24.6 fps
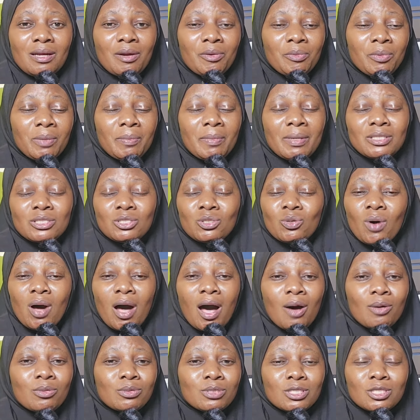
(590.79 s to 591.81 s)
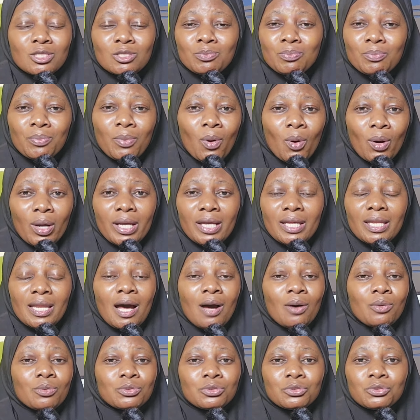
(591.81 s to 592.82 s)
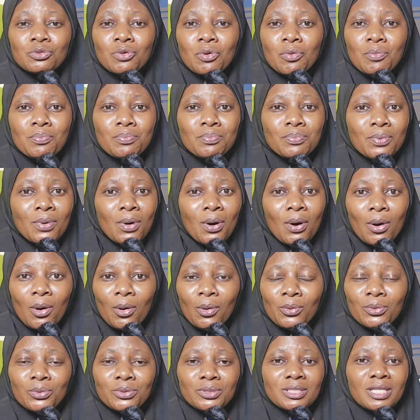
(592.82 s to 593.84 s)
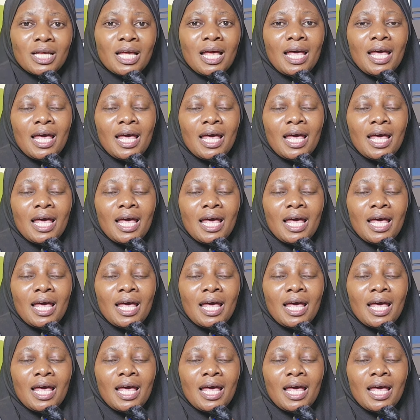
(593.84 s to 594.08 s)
I remember, so outspoken. I was so bold.